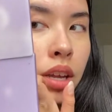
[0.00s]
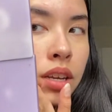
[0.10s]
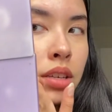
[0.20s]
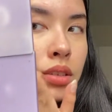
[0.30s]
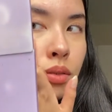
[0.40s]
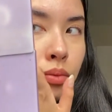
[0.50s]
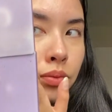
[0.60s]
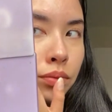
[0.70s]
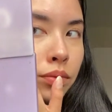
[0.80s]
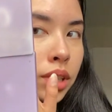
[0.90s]
It is
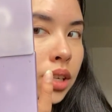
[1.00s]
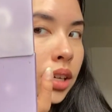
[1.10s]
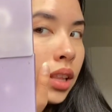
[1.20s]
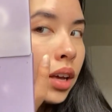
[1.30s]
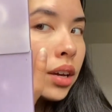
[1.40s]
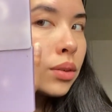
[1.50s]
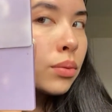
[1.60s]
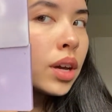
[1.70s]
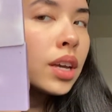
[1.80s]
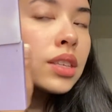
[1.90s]
really
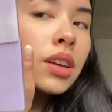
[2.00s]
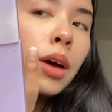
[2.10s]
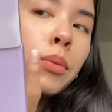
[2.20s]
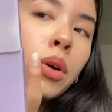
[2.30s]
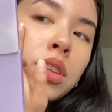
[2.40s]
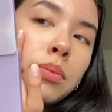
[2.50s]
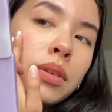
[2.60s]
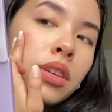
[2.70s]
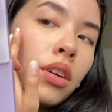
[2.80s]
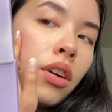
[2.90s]
lightweight, so I'm going to
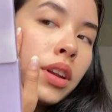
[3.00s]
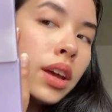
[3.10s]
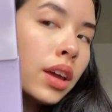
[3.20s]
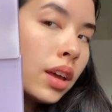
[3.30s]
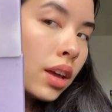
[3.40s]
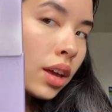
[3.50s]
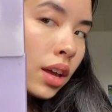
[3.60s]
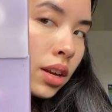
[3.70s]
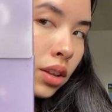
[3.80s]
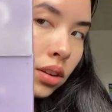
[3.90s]
put on
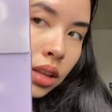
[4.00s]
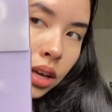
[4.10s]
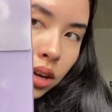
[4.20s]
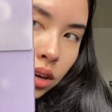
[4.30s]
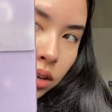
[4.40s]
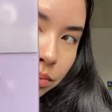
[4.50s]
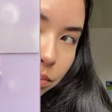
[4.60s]
another layer.